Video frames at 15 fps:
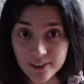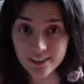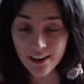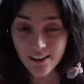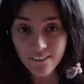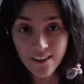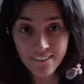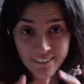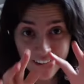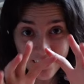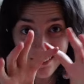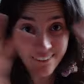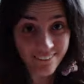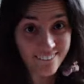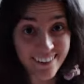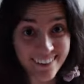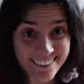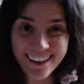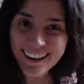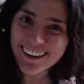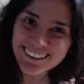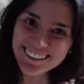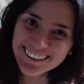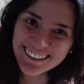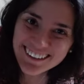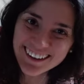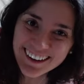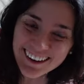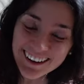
Instead of having a rectangle,